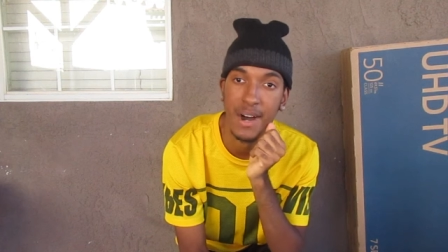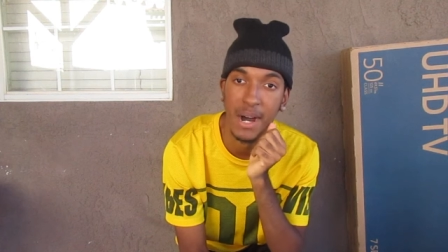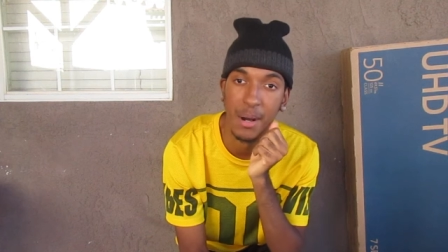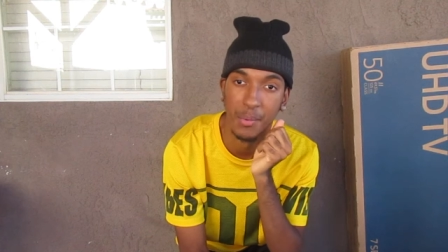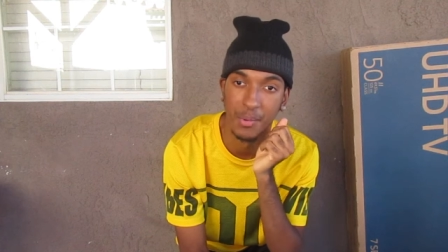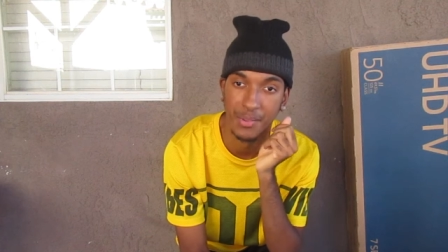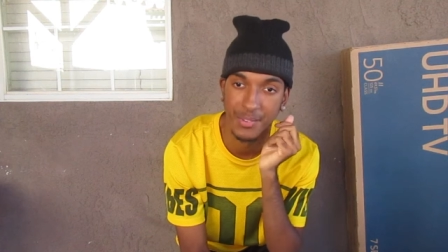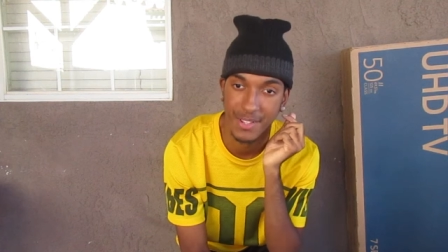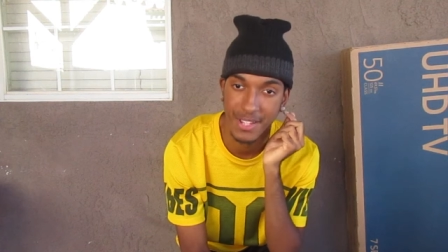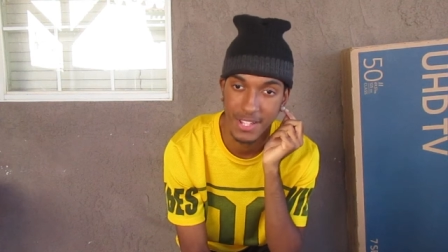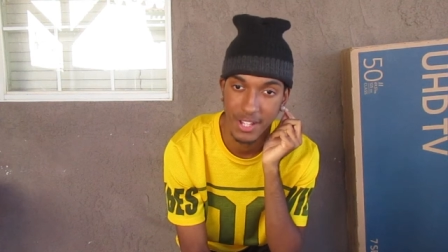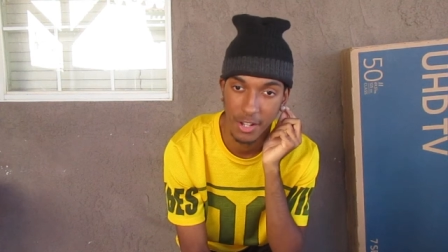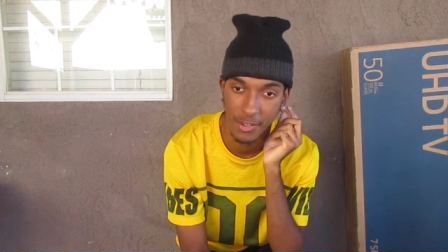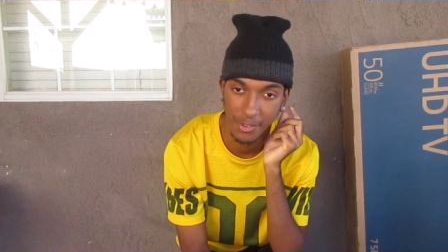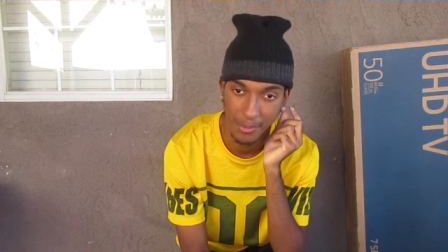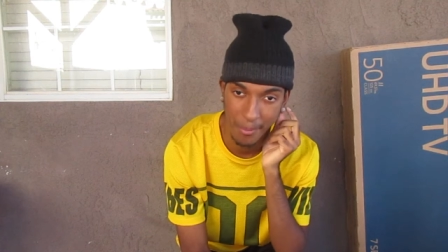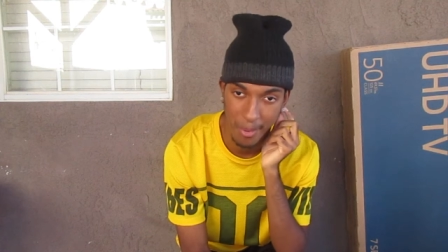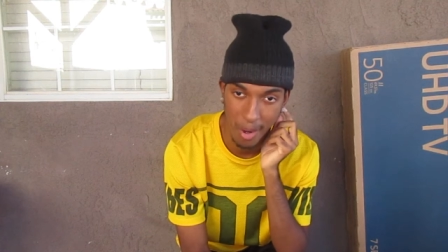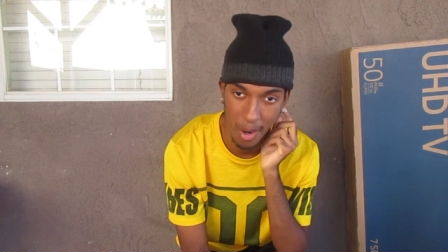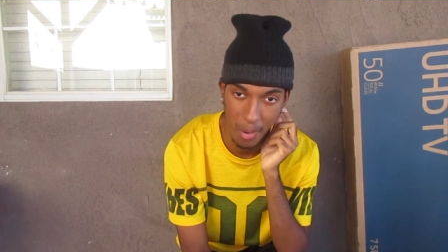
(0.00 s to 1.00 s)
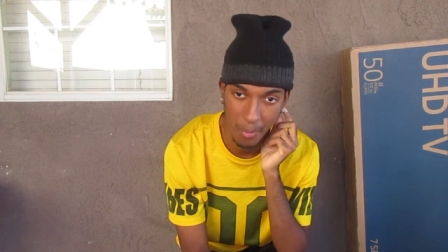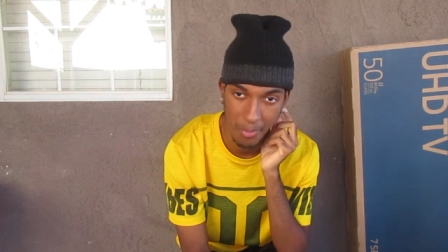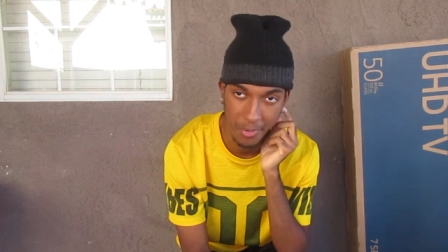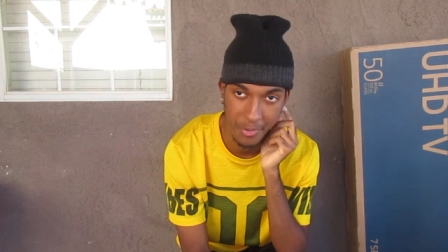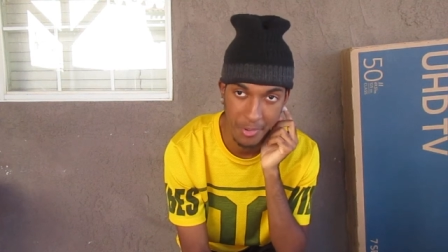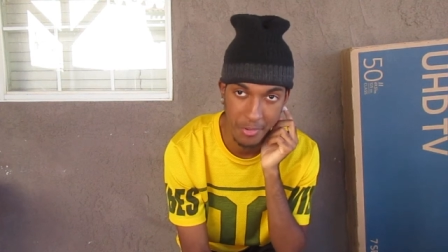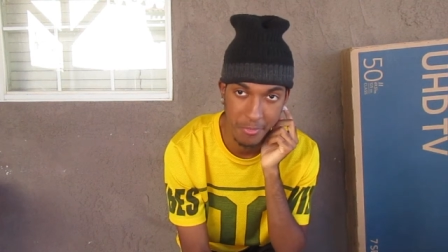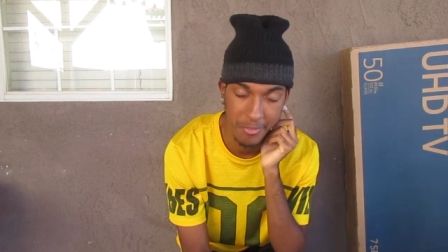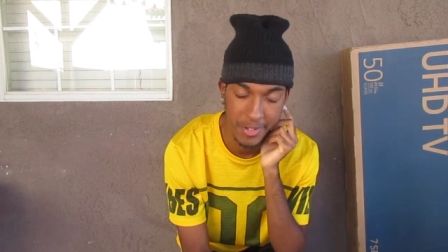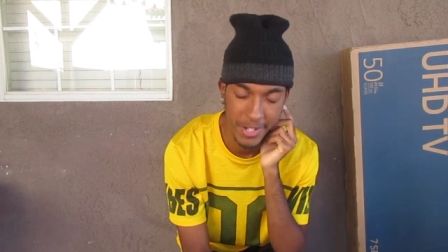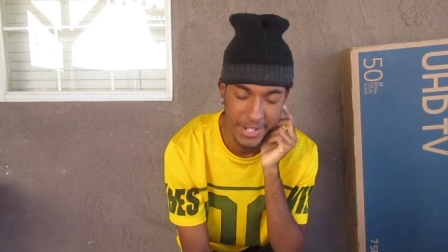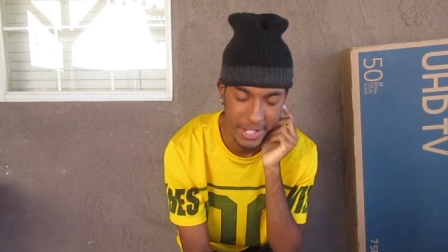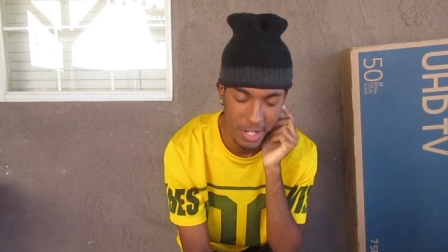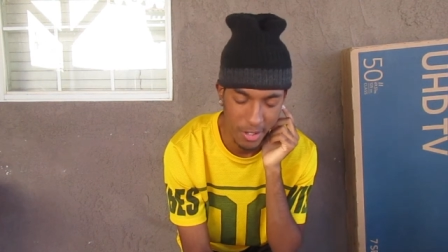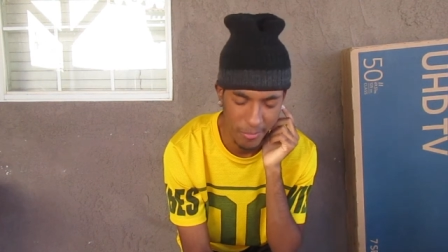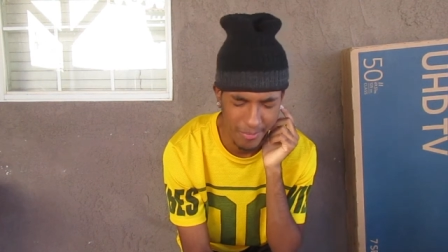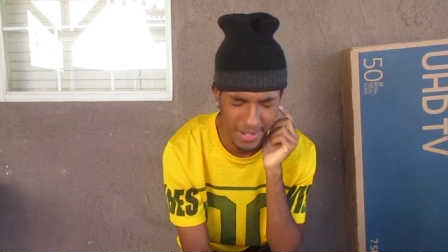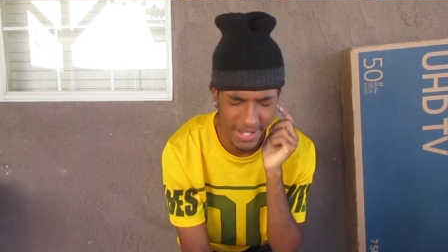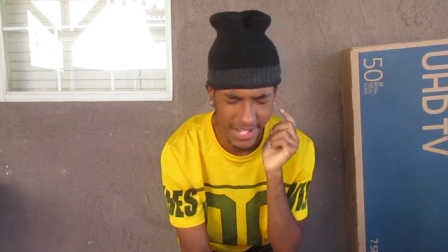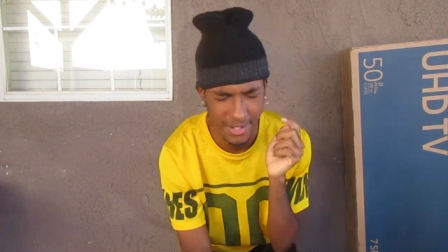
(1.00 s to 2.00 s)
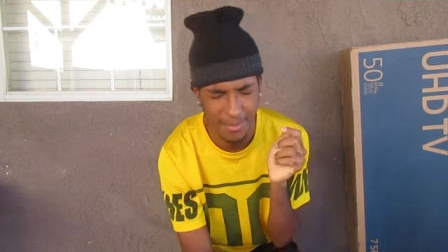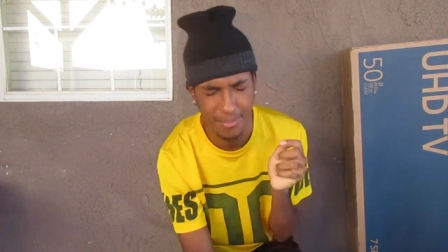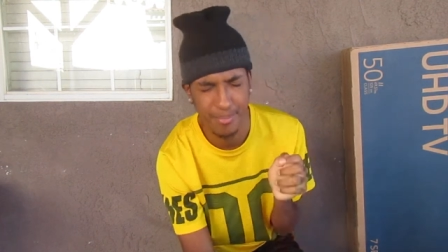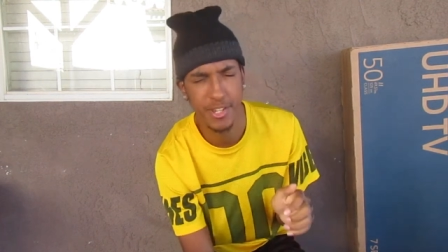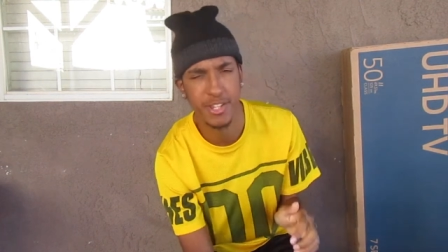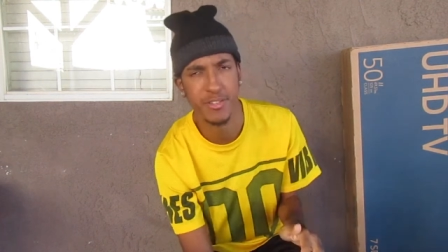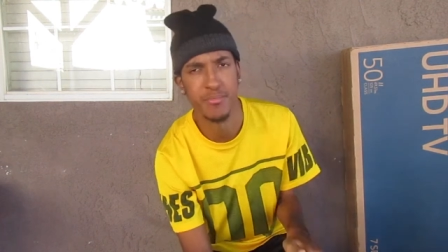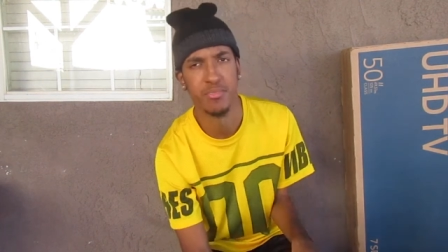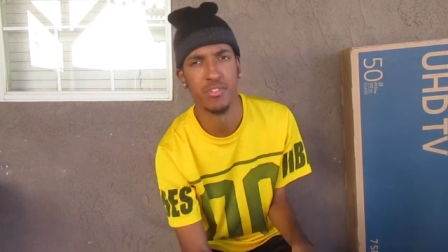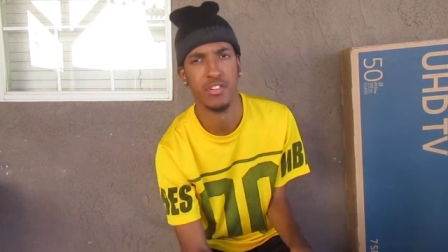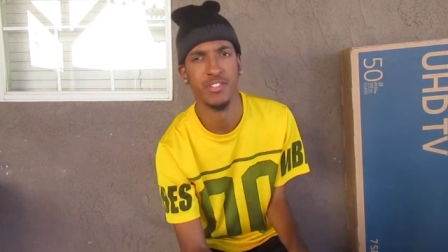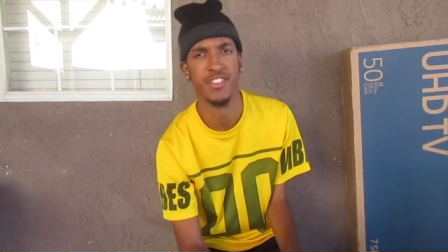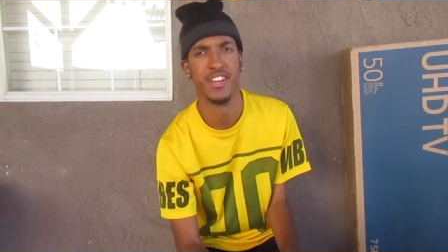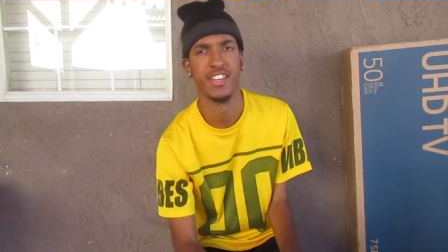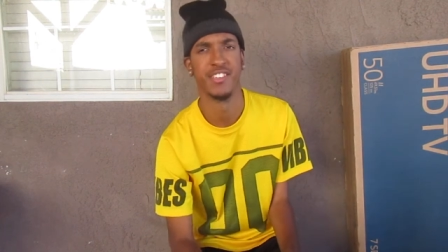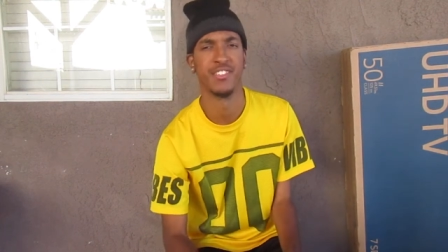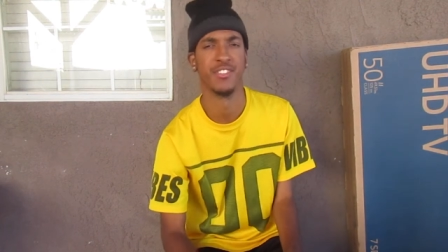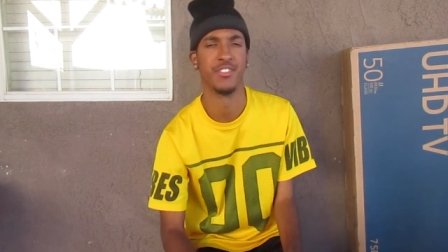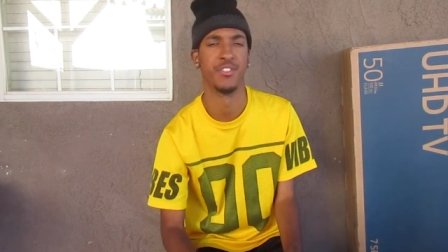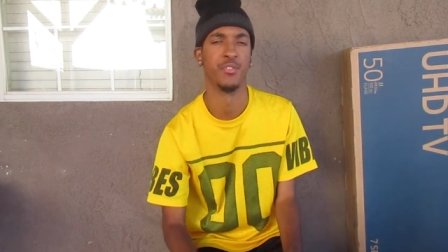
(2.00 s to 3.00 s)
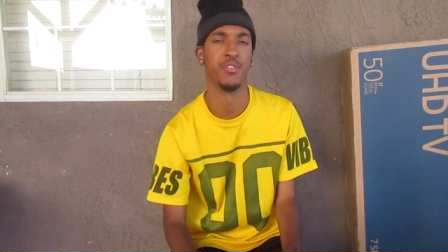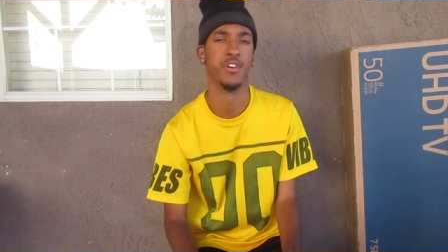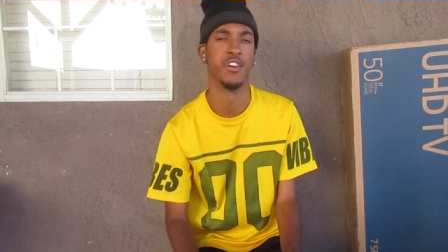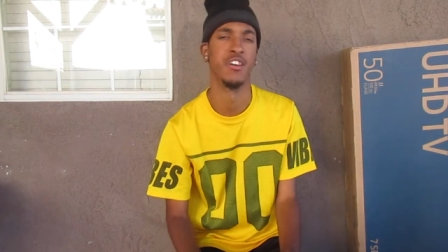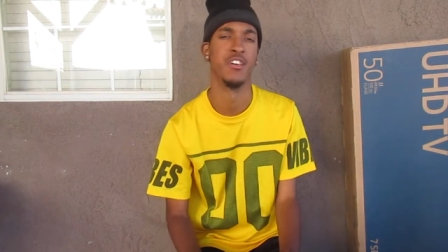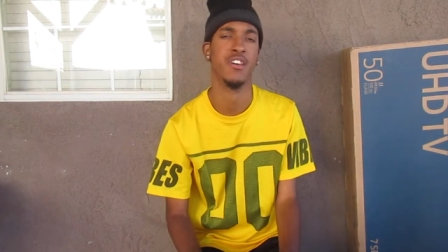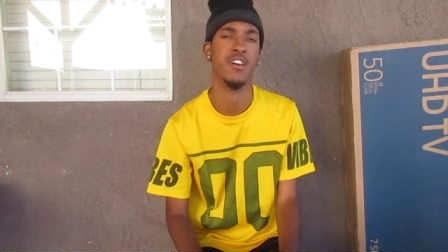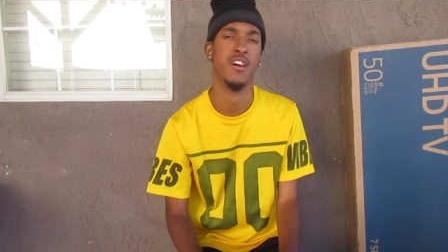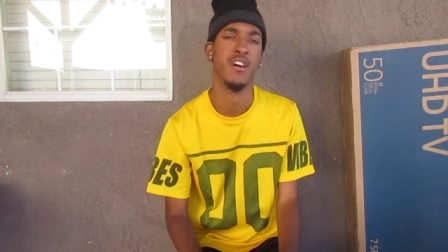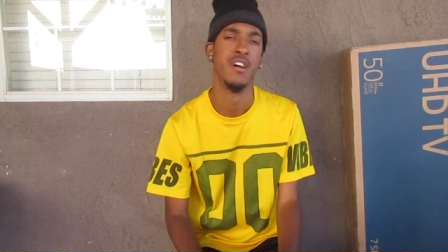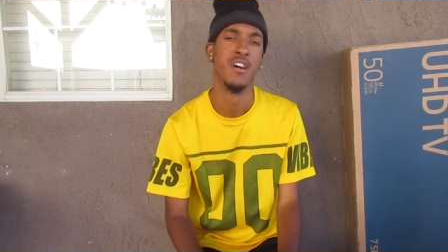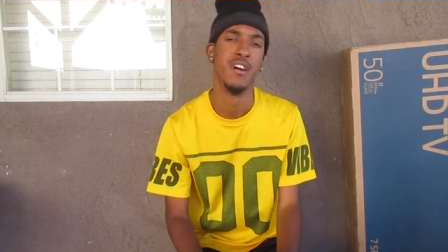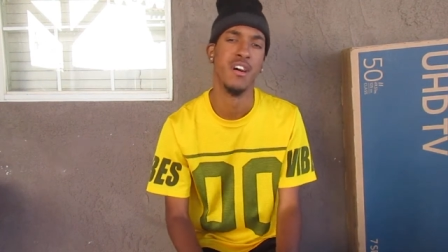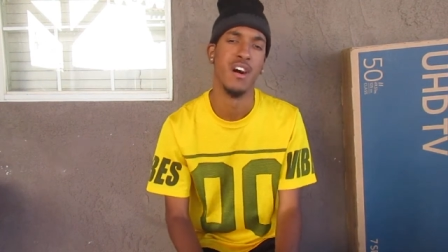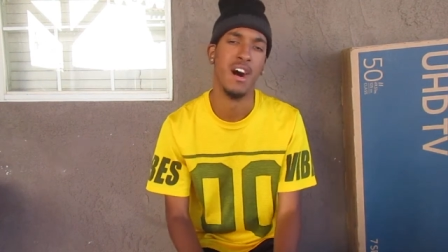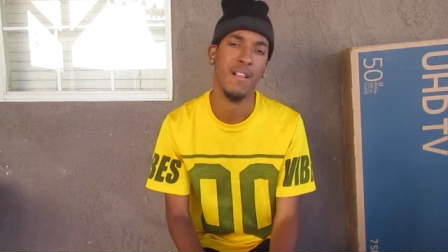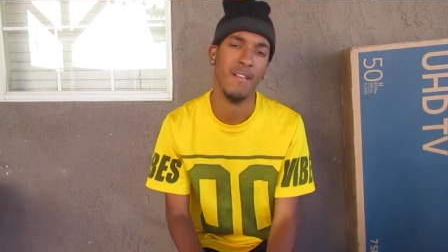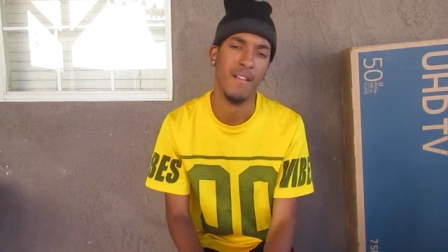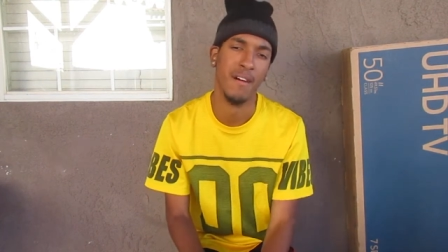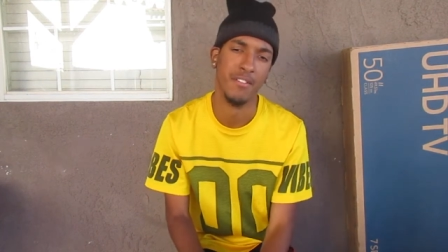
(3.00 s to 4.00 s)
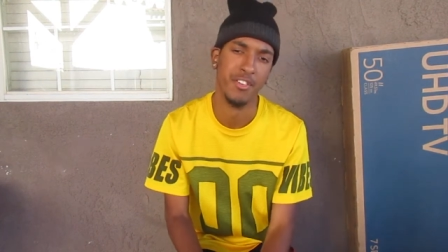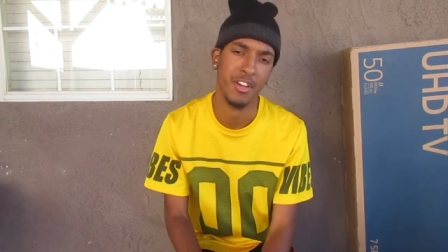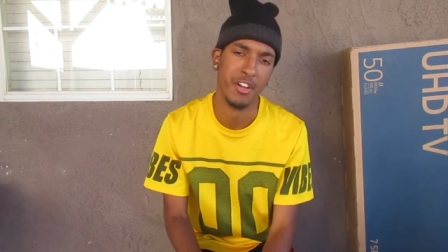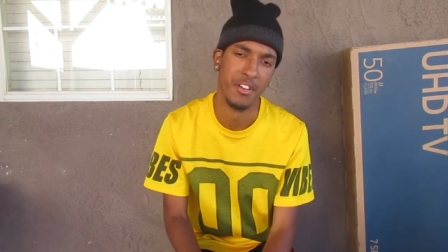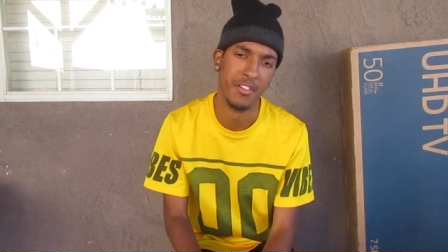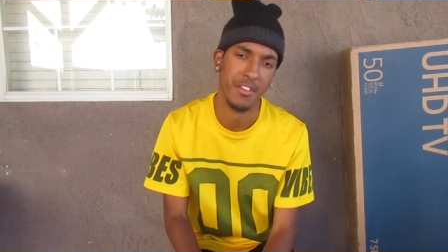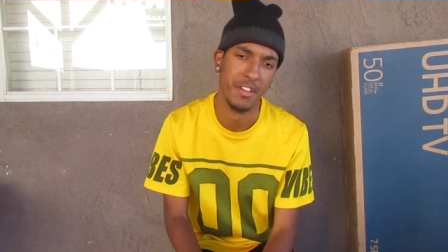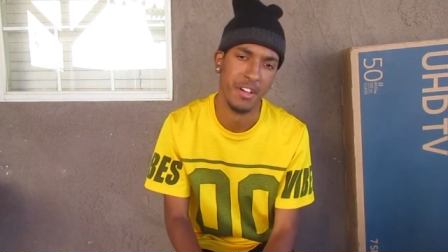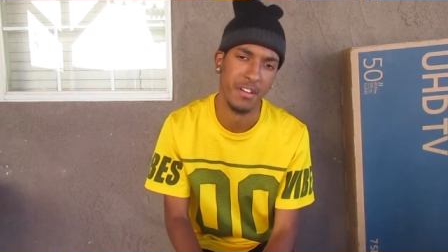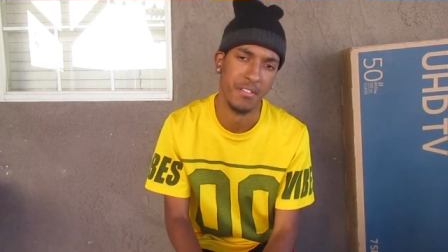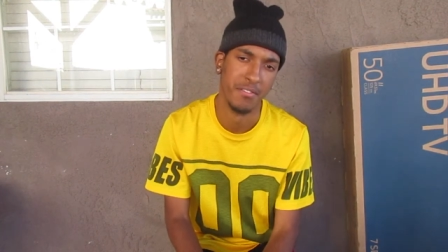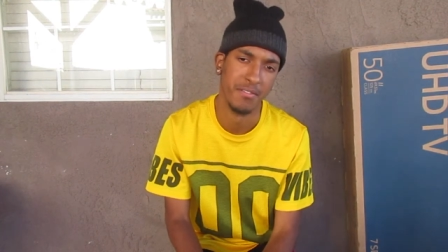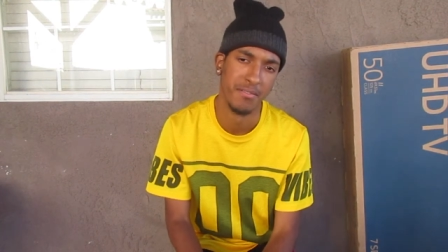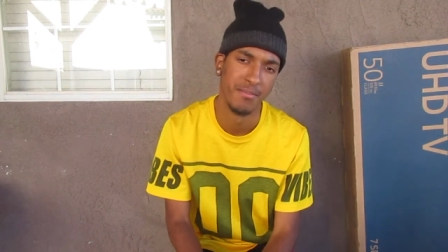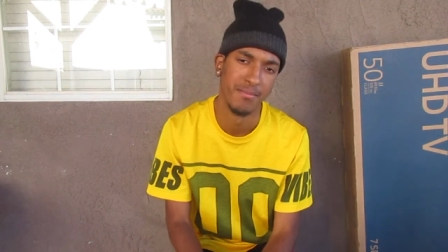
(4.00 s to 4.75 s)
I will see y'all tomorrow with a new video, man. It's been your boy Jesten Sawyer. I love y'all to death.